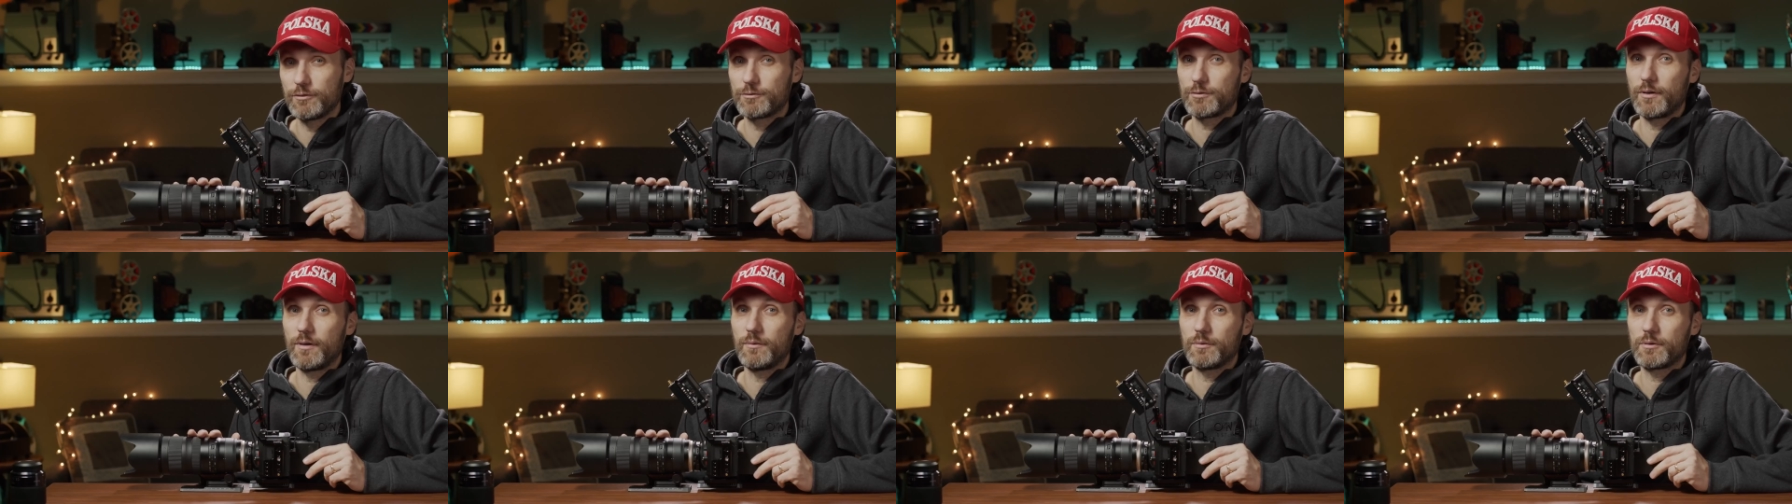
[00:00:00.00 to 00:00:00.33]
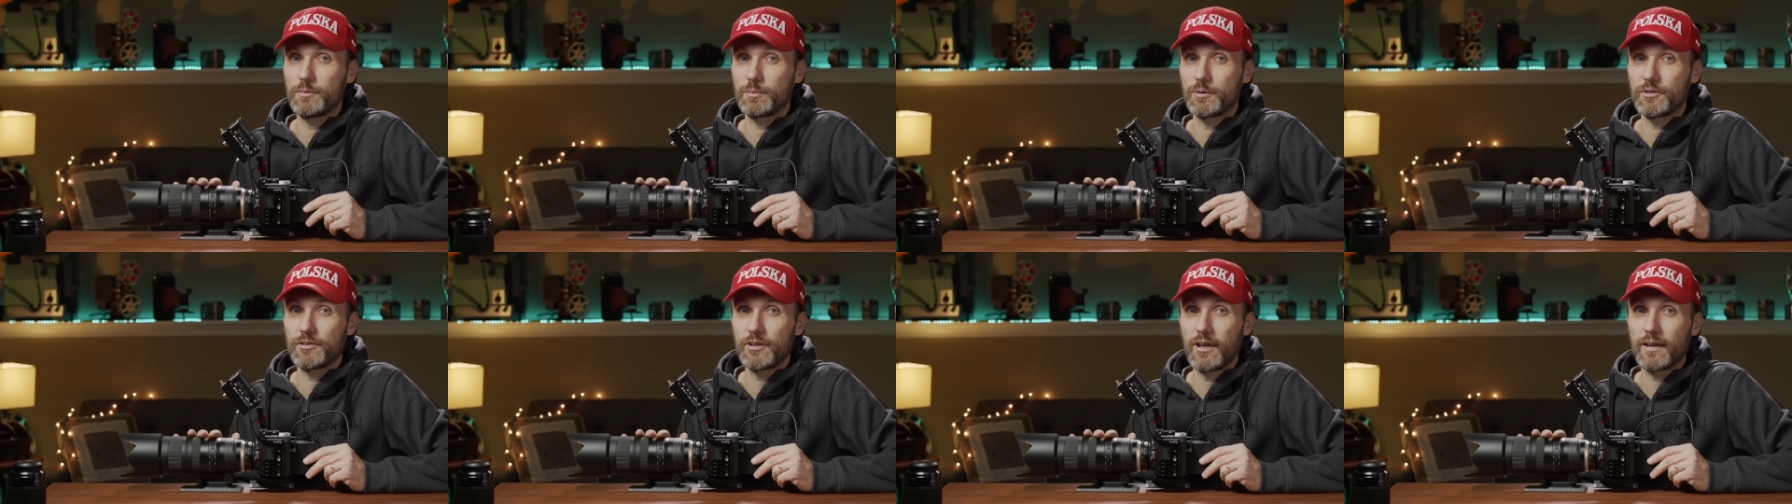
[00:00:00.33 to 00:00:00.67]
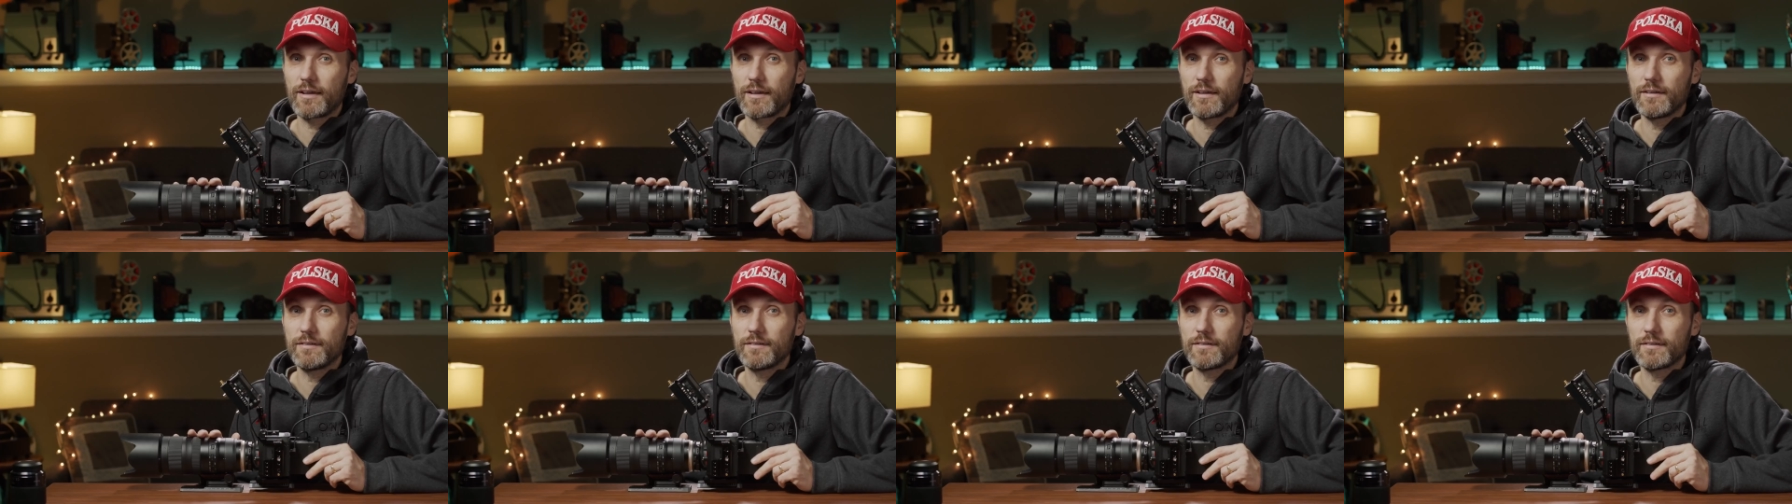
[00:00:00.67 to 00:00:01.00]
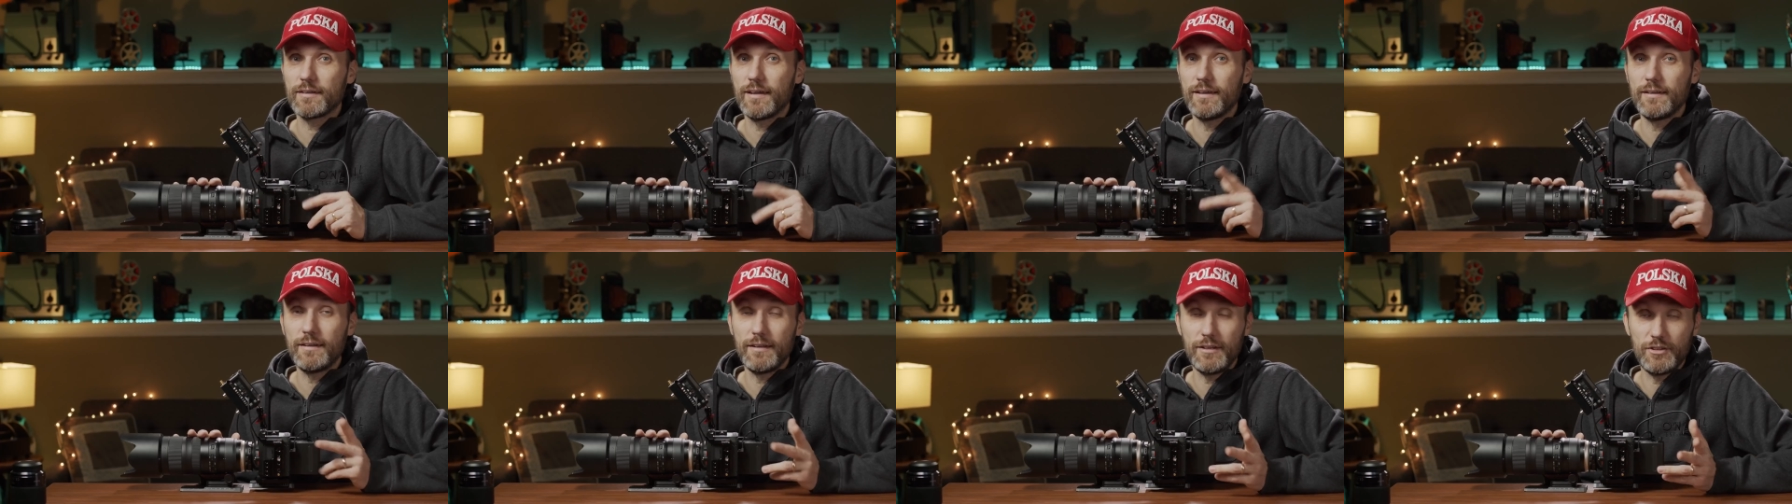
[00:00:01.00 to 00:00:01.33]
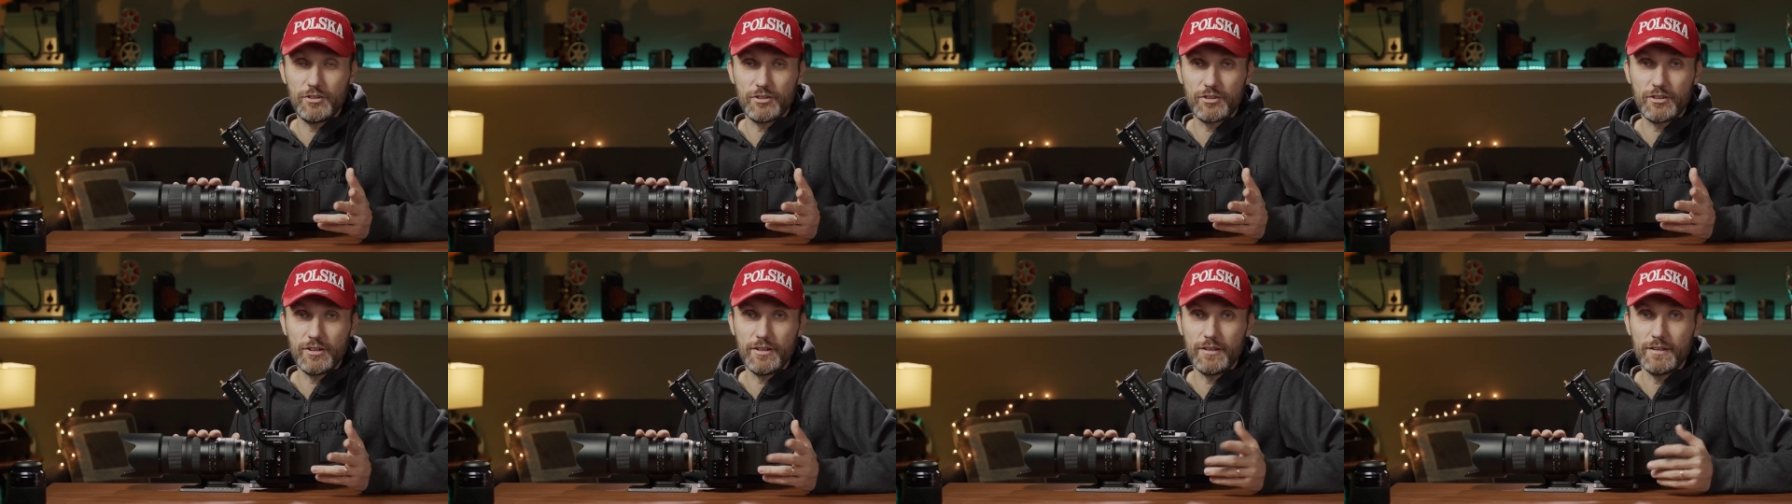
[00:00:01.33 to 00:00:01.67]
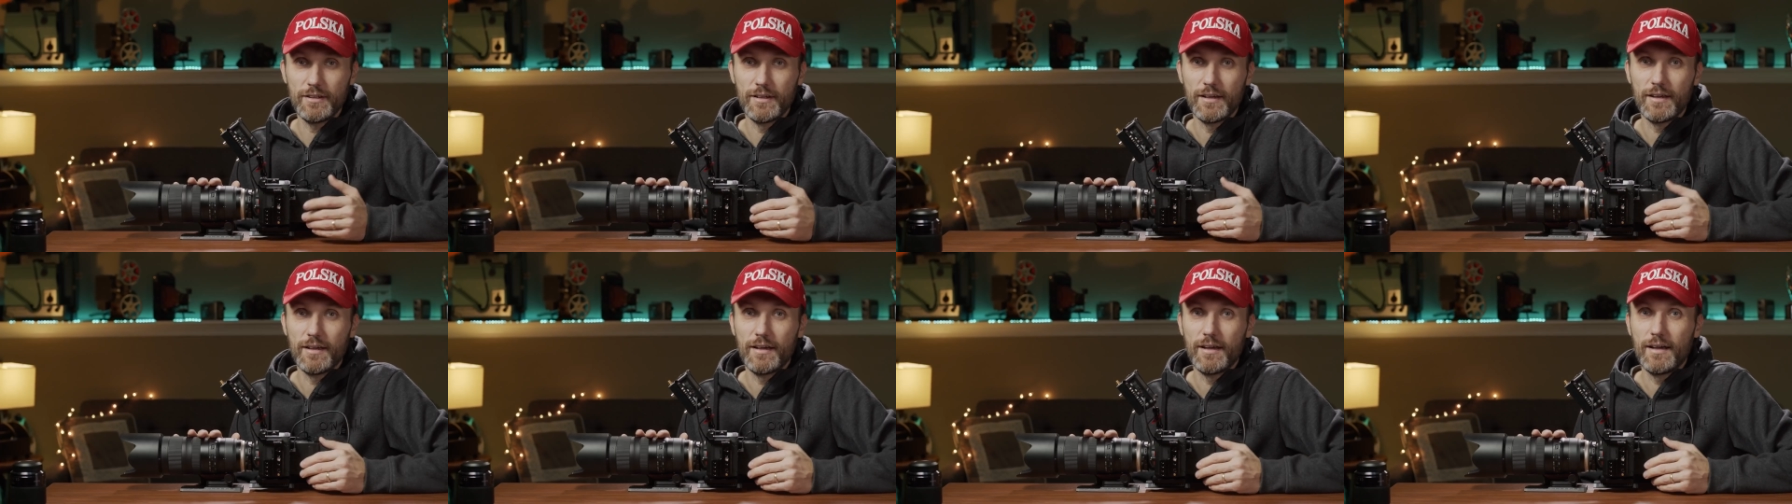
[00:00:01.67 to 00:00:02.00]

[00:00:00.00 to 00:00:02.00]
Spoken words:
frames per second in HD,